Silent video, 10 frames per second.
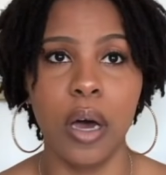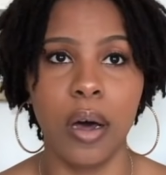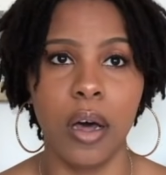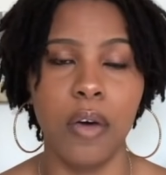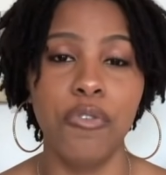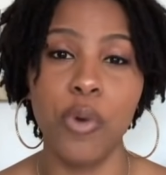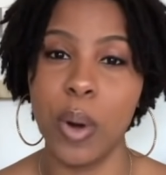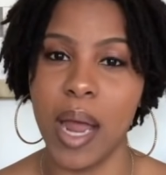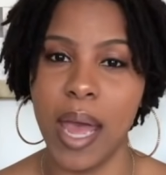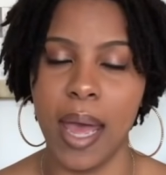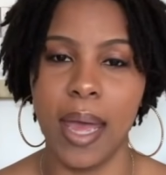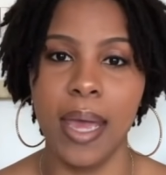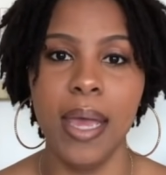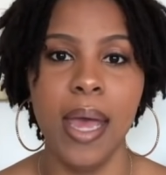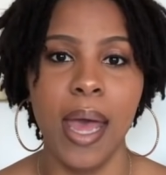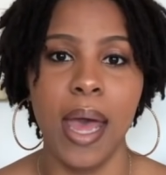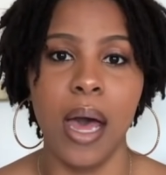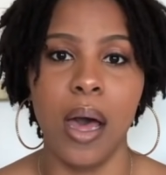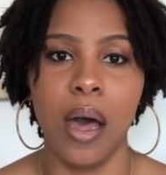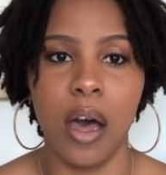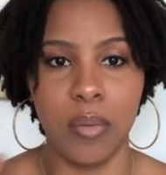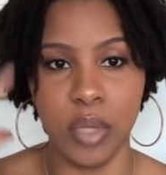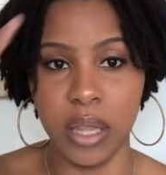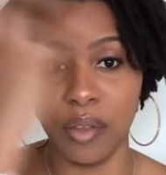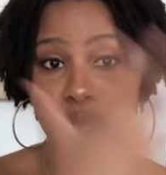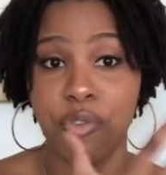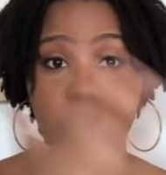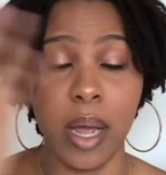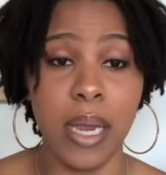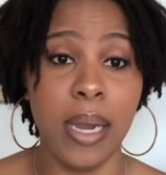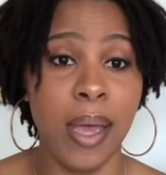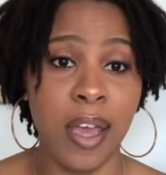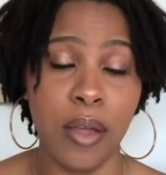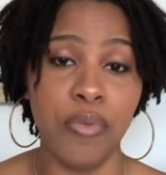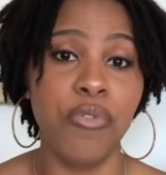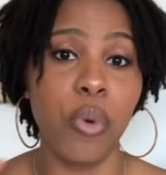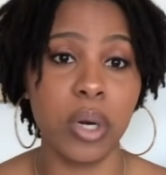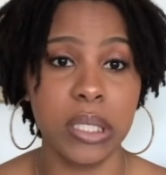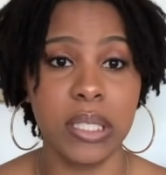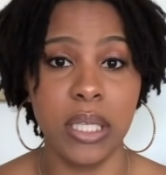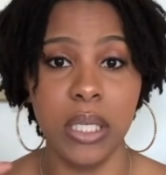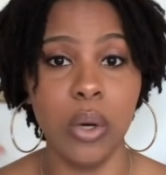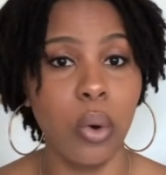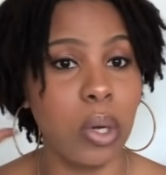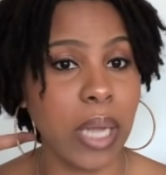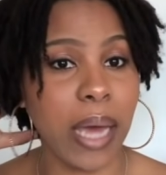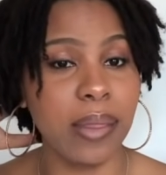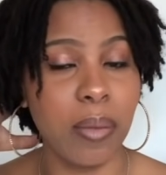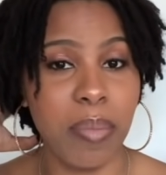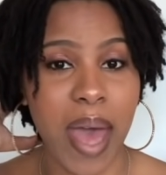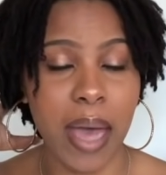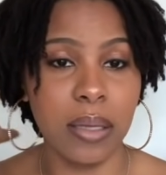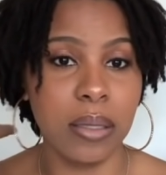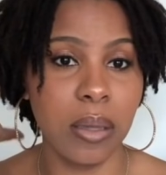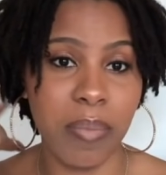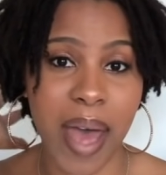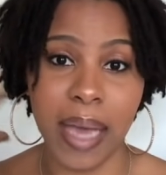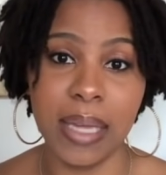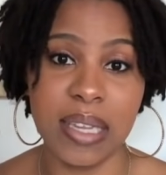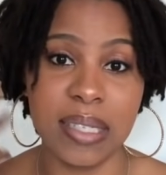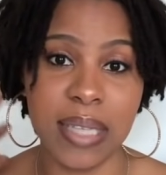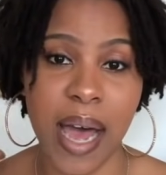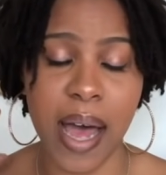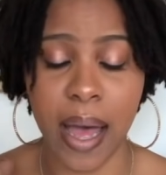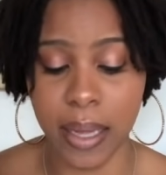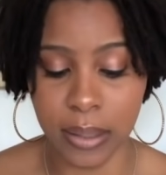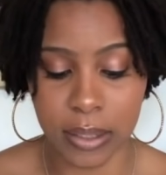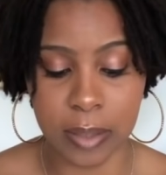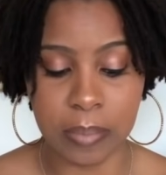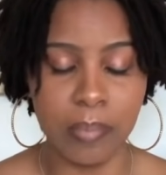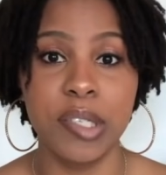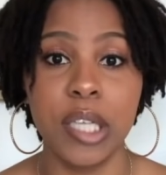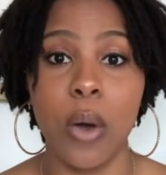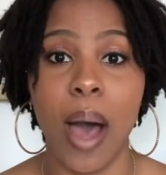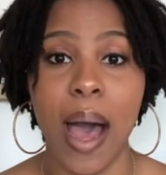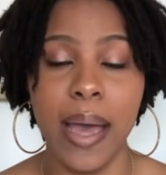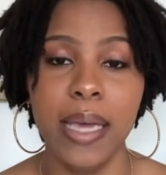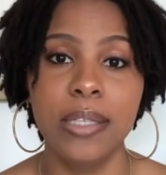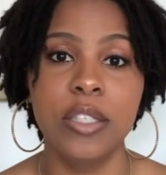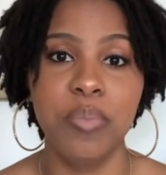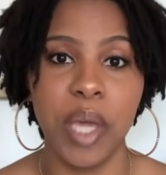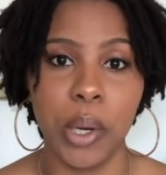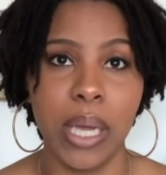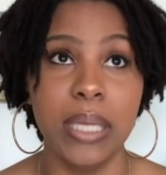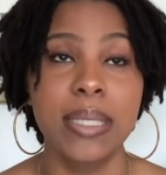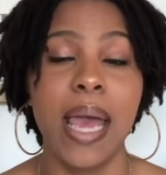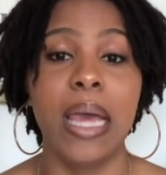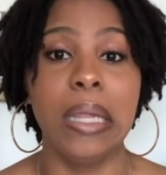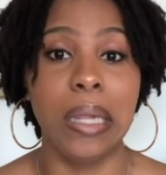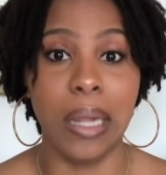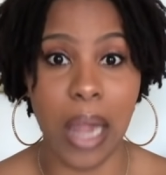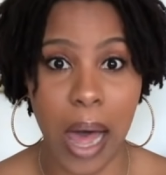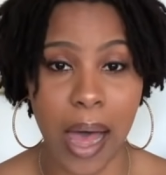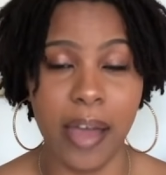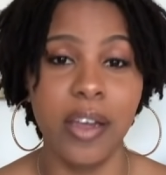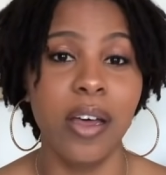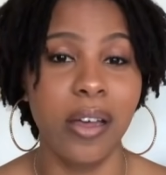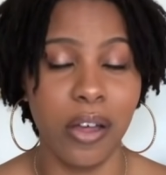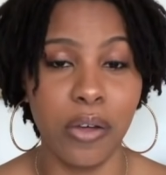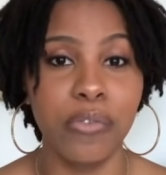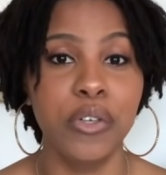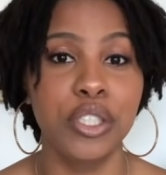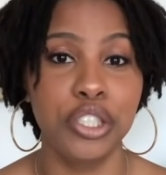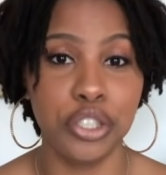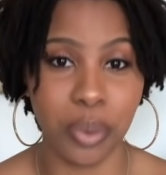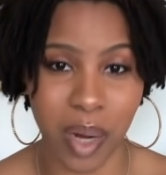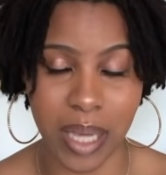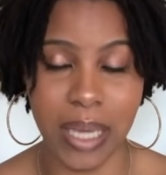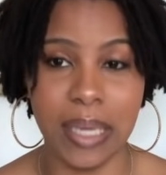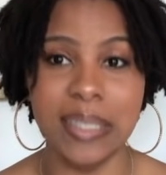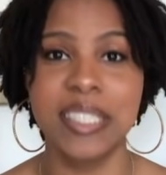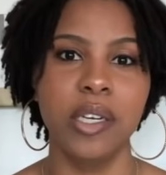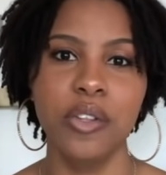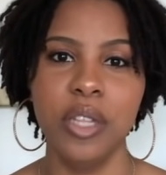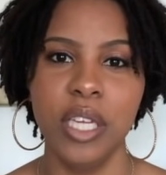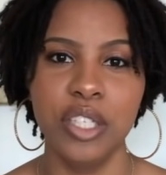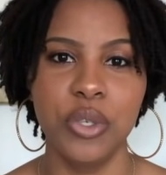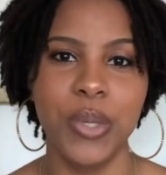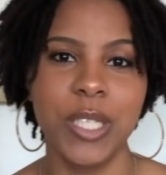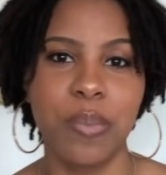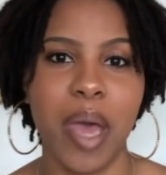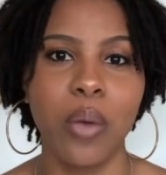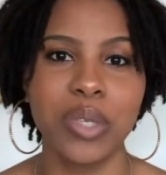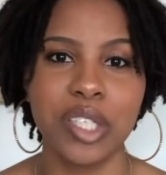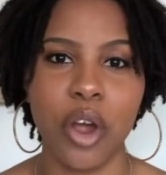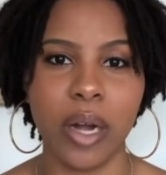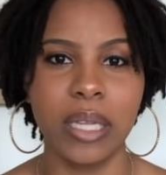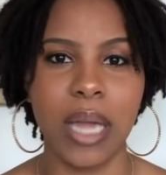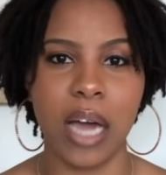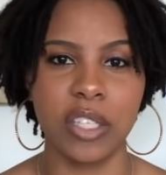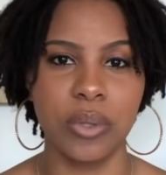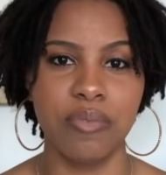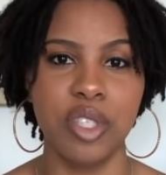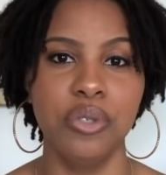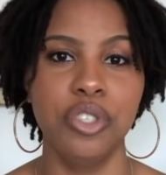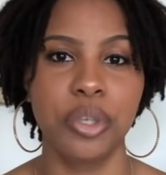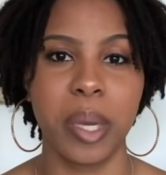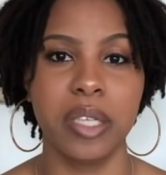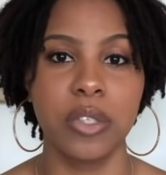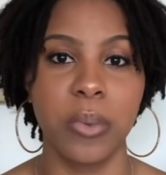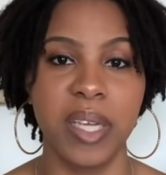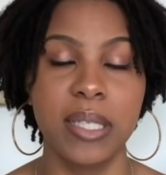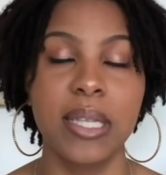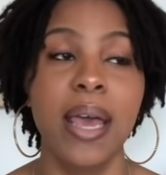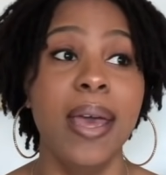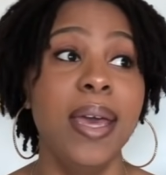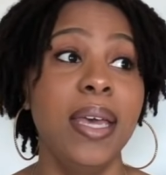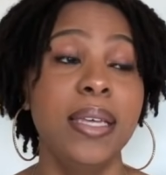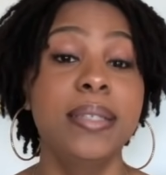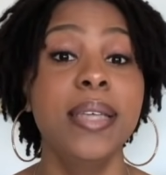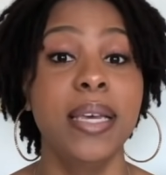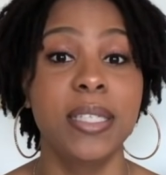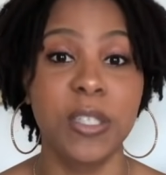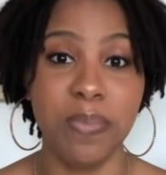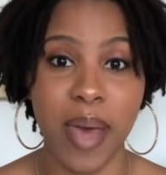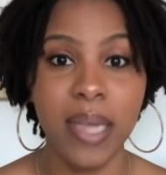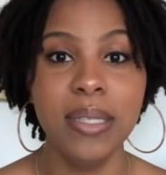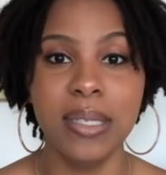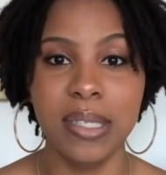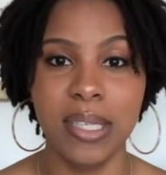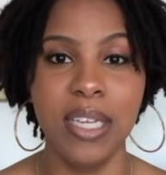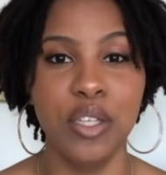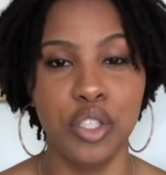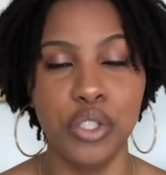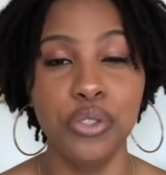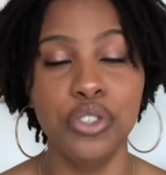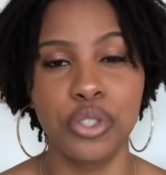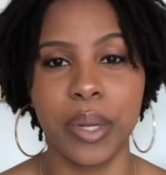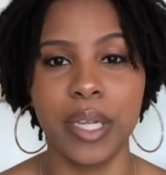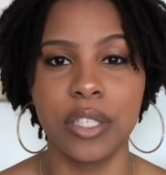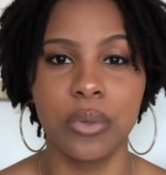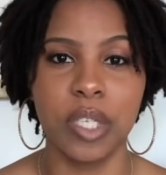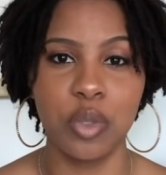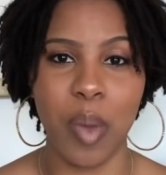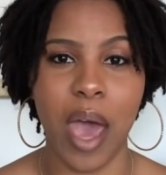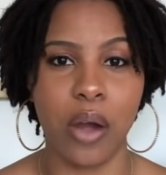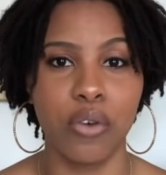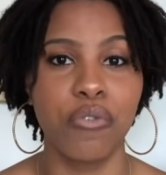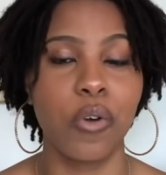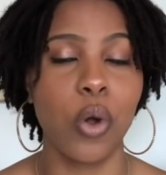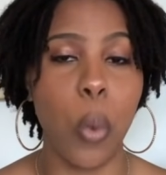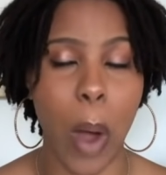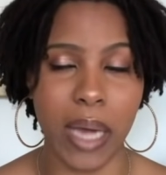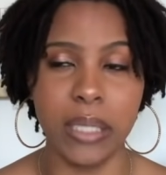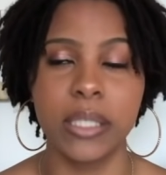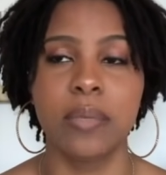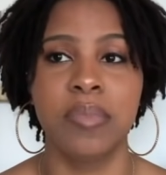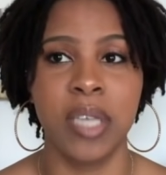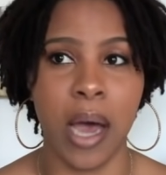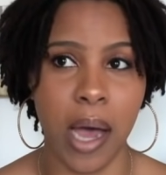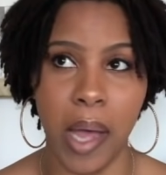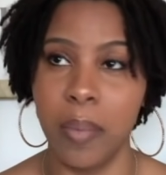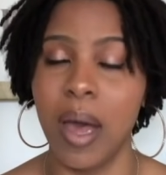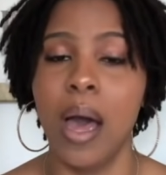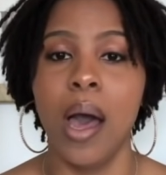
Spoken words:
4A in the front and 4C on like the back and the sides. So I experience a lot of shrinkage. Another thing to expect when starting locks with two-strand twists is expect to see the two-strand twist pattern for quite some time.